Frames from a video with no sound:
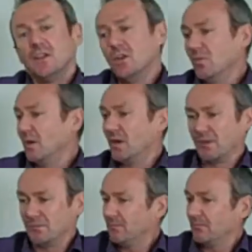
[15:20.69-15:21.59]
who
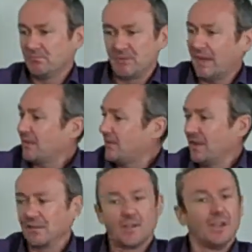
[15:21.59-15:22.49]
were
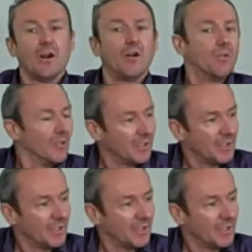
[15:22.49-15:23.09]
texting and saying, oh,